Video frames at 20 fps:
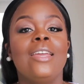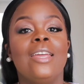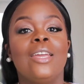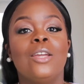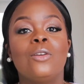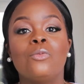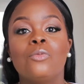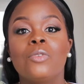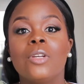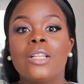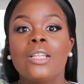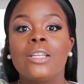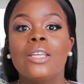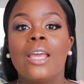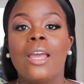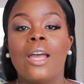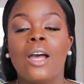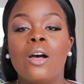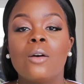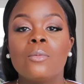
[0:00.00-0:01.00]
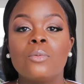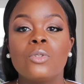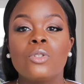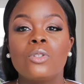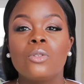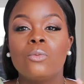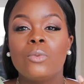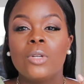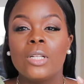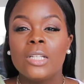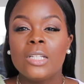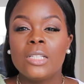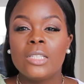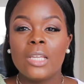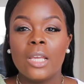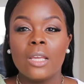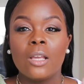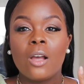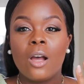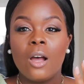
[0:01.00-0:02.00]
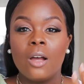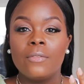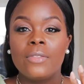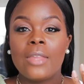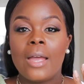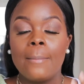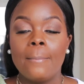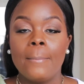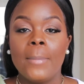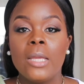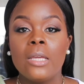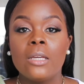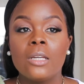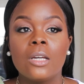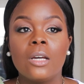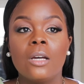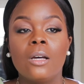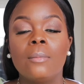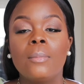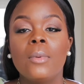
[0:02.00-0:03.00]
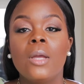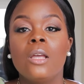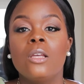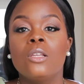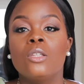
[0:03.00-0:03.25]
It really helps to really take off that makeup.